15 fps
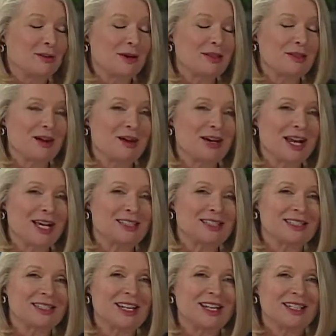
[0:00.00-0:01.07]
with our
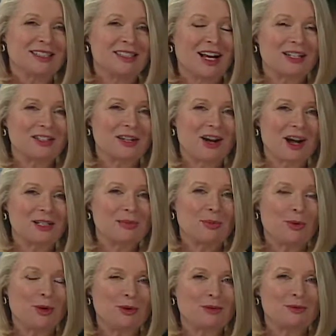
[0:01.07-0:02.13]
guest, Dr.
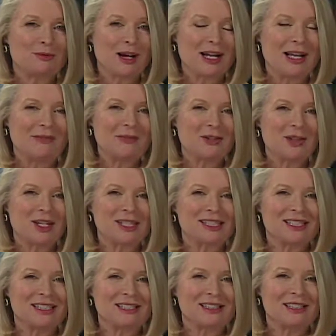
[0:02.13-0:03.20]
Osborn, right after
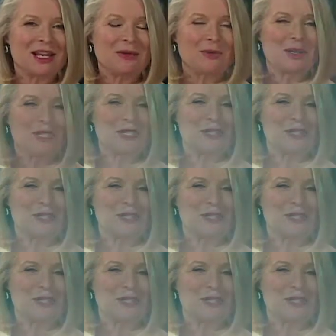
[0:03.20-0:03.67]
this. Stay with